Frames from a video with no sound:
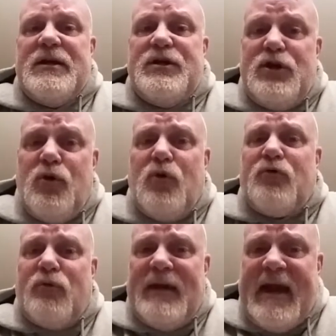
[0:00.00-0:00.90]
You
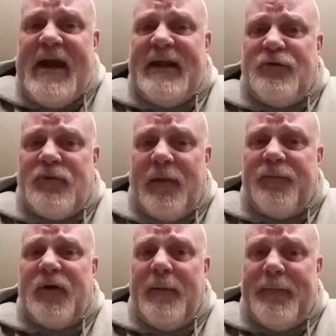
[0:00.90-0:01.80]
created
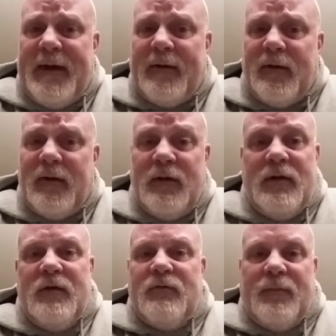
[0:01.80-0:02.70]
Trump's appeal,
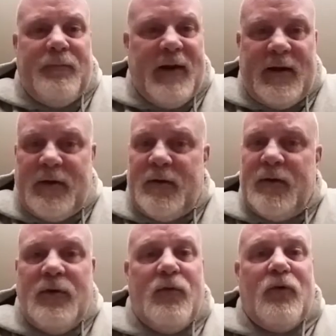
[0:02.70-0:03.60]
for
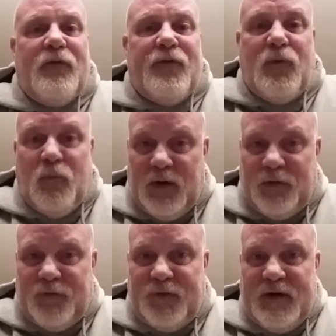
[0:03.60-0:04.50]
better or for
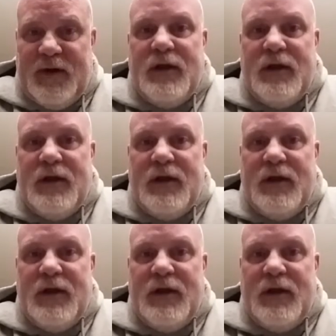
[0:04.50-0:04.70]
worse.